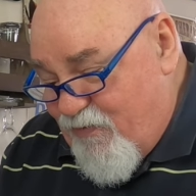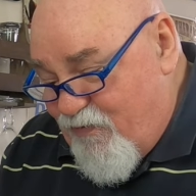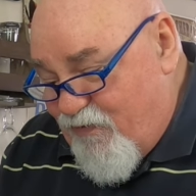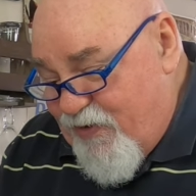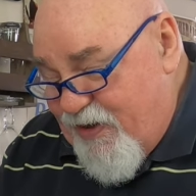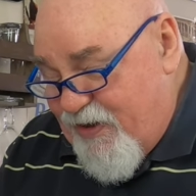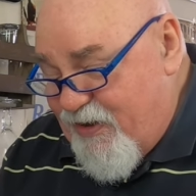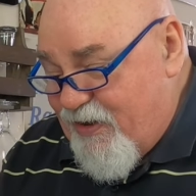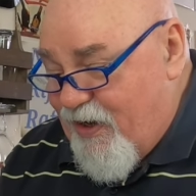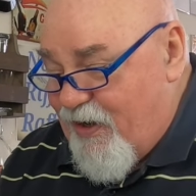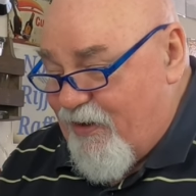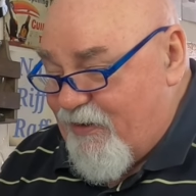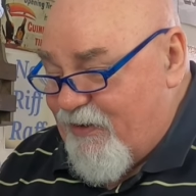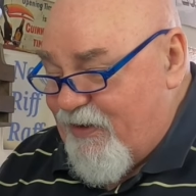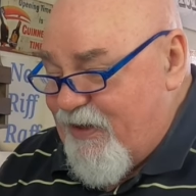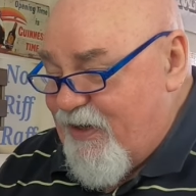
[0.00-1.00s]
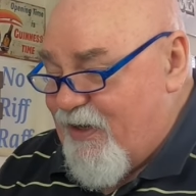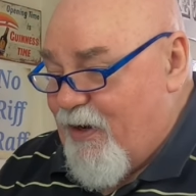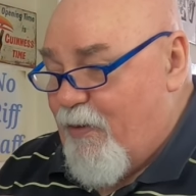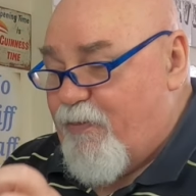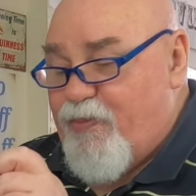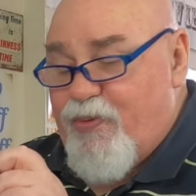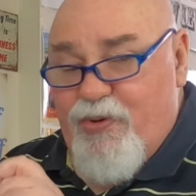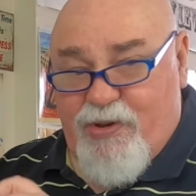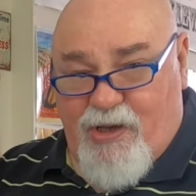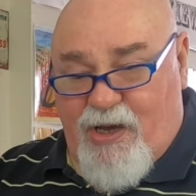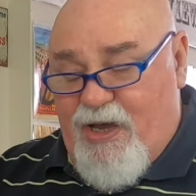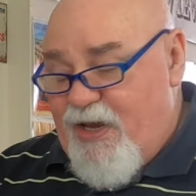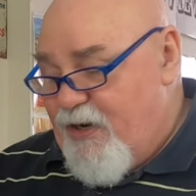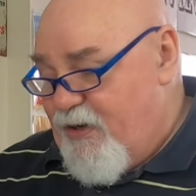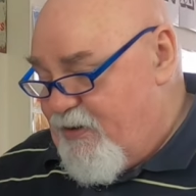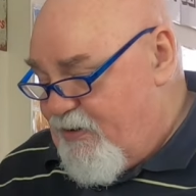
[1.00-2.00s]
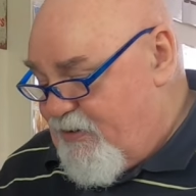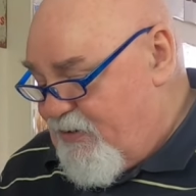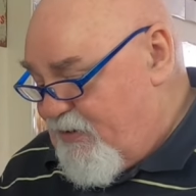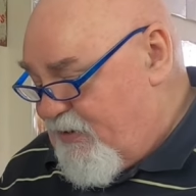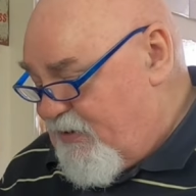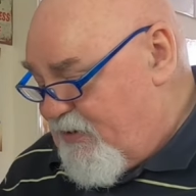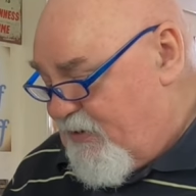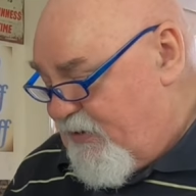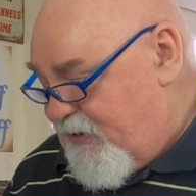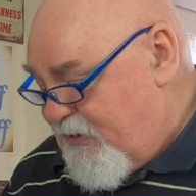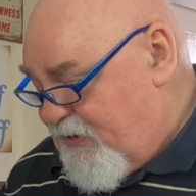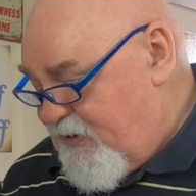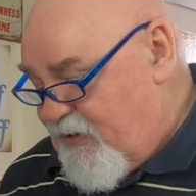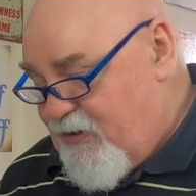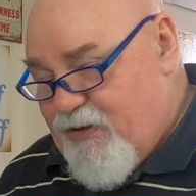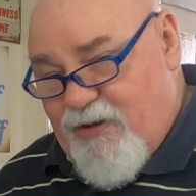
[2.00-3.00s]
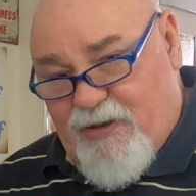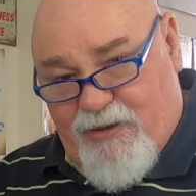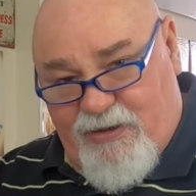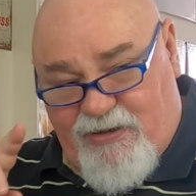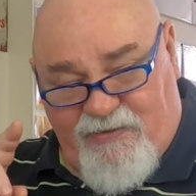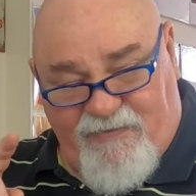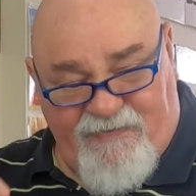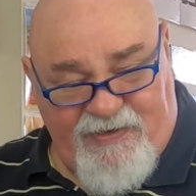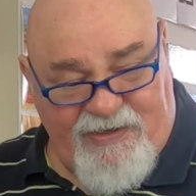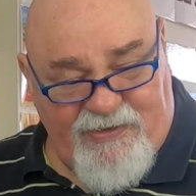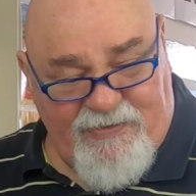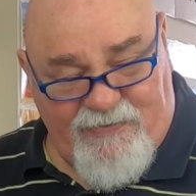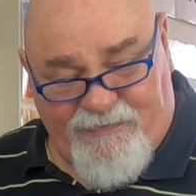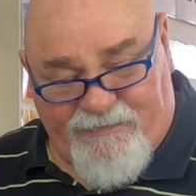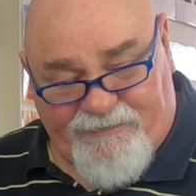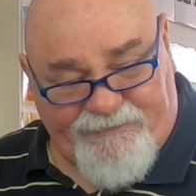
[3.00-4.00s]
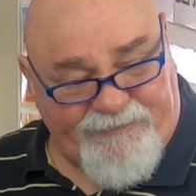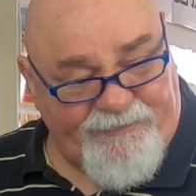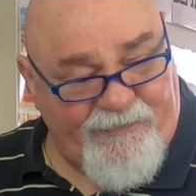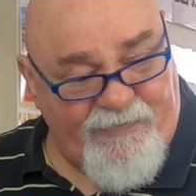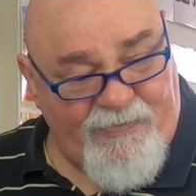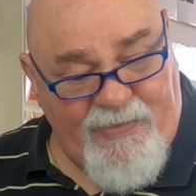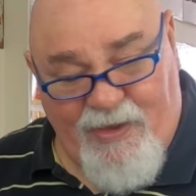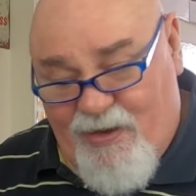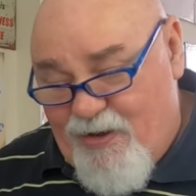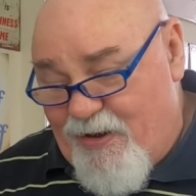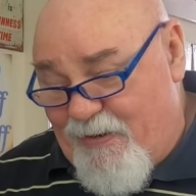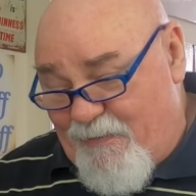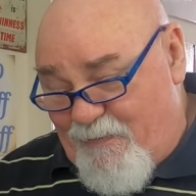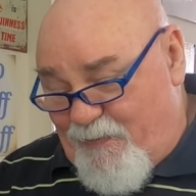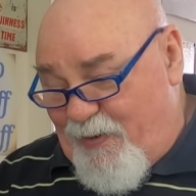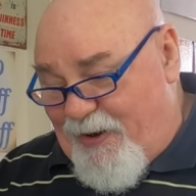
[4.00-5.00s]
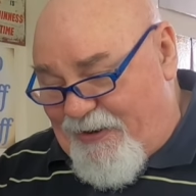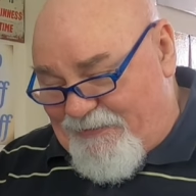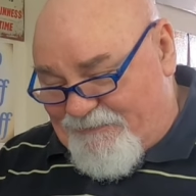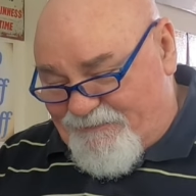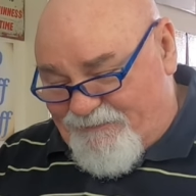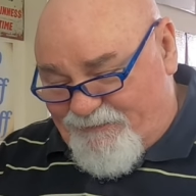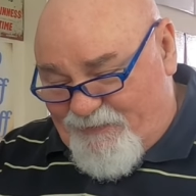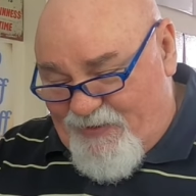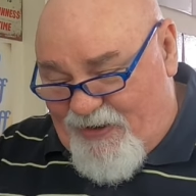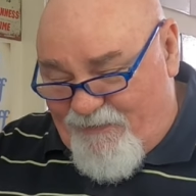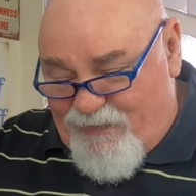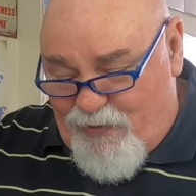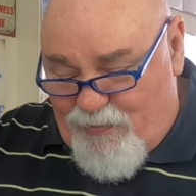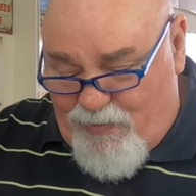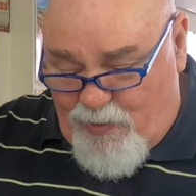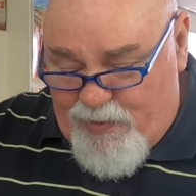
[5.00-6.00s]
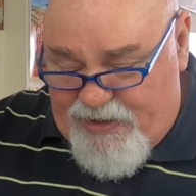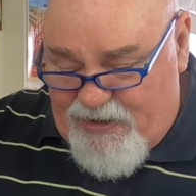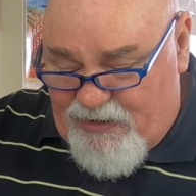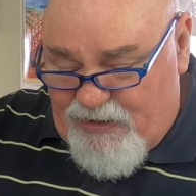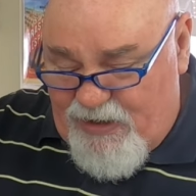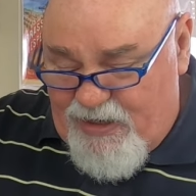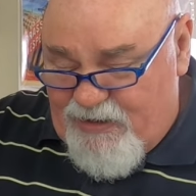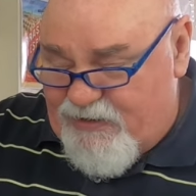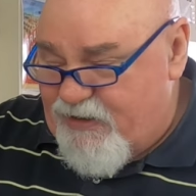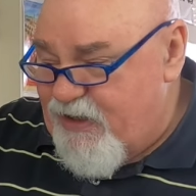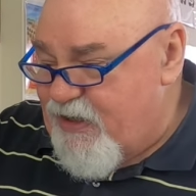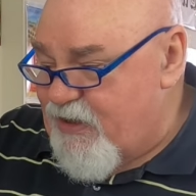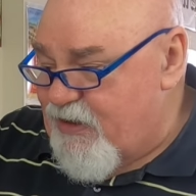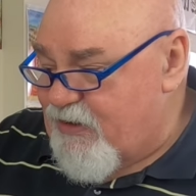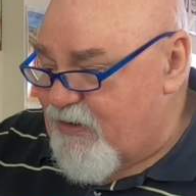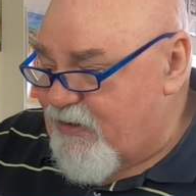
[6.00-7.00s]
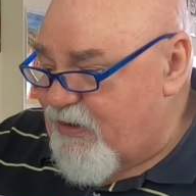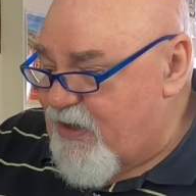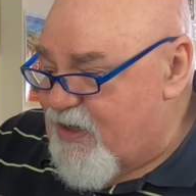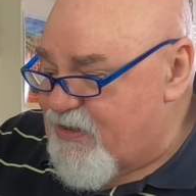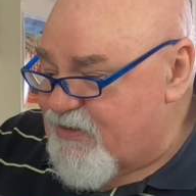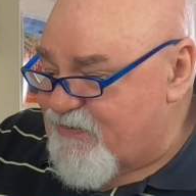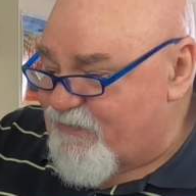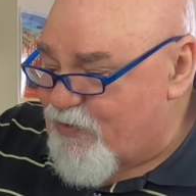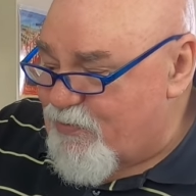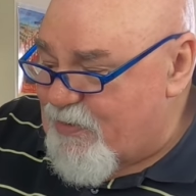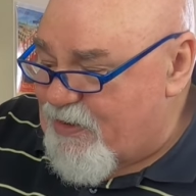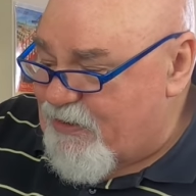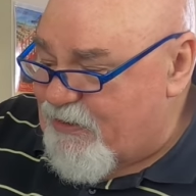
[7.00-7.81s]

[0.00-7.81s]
read that later. I'll put that in into the video. But I've got my wee Glencairn glass. I've got my